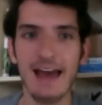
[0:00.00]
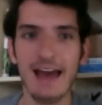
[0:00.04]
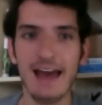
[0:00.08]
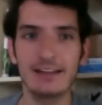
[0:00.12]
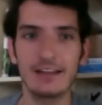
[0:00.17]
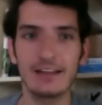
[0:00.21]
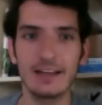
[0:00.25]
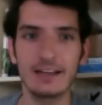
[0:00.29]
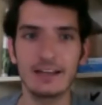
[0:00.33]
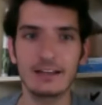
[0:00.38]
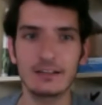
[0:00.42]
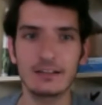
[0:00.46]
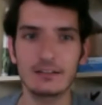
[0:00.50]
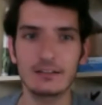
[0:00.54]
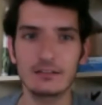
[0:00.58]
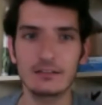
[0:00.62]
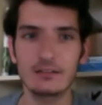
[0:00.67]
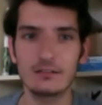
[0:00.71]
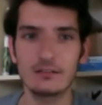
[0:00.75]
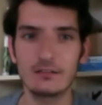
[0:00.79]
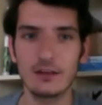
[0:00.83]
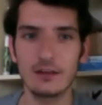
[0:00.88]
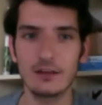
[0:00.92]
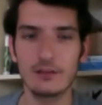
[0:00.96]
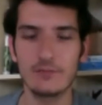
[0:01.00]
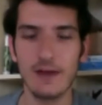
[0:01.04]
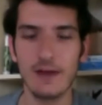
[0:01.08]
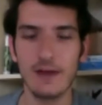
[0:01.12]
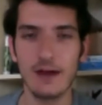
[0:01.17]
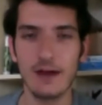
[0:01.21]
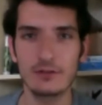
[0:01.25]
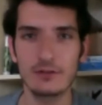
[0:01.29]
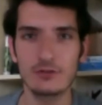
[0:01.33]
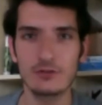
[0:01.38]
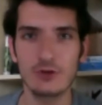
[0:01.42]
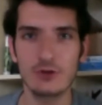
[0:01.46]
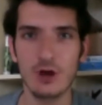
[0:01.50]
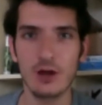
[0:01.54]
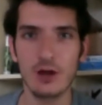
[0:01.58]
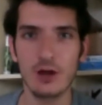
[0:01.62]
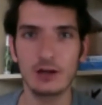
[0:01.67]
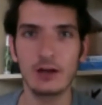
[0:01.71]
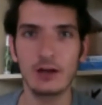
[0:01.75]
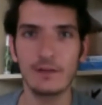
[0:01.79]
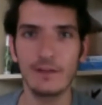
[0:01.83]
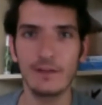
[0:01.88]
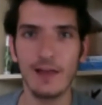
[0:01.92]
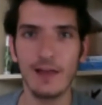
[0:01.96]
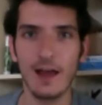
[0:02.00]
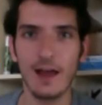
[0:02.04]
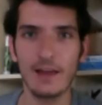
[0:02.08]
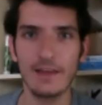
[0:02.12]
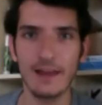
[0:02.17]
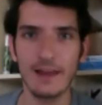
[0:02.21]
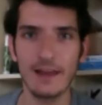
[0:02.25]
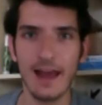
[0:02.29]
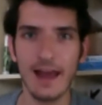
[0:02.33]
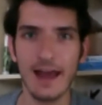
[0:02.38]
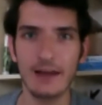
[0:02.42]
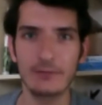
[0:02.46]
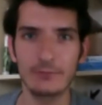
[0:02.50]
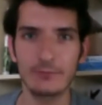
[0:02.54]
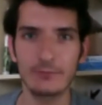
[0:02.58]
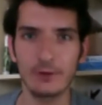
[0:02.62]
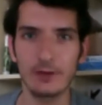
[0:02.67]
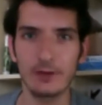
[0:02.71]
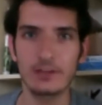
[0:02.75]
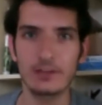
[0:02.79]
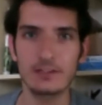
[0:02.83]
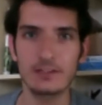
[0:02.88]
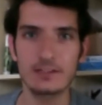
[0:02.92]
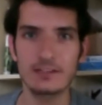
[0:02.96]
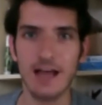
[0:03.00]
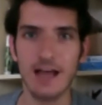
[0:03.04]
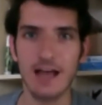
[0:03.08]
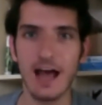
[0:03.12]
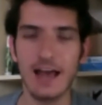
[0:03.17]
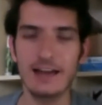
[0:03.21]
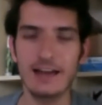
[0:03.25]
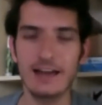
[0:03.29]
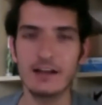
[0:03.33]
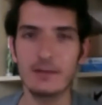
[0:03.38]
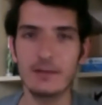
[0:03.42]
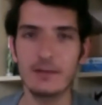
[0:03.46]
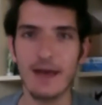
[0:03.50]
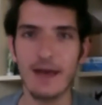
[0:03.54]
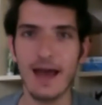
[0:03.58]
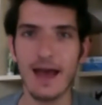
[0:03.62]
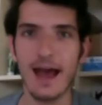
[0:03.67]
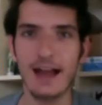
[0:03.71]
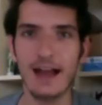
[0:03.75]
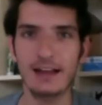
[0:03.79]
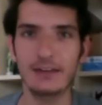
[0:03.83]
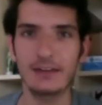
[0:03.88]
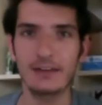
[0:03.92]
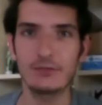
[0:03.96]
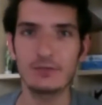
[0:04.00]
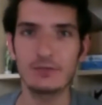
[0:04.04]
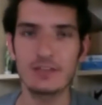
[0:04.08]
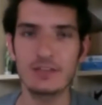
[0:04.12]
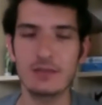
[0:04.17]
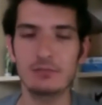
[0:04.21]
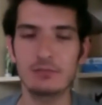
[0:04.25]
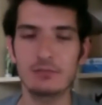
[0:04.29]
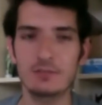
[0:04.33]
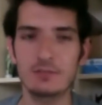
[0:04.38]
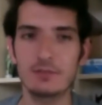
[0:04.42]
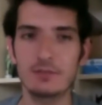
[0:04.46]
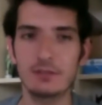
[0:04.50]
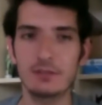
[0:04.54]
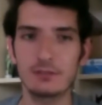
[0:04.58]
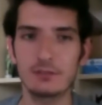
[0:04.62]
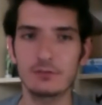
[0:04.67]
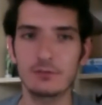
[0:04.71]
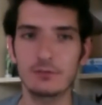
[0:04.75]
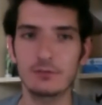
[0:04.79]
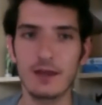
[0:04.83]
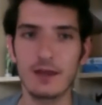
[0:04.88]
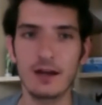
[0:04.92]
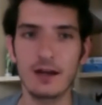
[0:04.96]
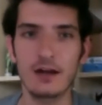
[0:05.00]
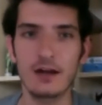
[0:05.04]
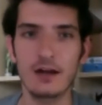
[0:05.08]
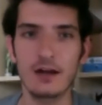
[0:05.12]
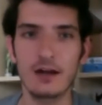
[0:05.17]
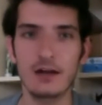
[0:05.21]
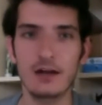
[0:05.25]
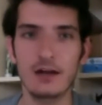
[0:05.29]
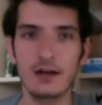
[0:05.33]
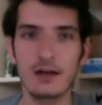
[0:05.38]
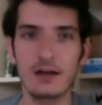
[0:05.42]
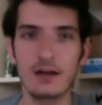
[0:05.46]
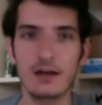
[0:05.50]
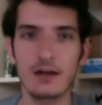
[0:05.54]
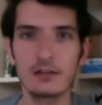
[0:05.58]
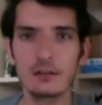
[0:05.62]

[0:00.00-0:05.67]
I had, like, I found a drawing online that had a front, a side, and a back, and was able to build from there.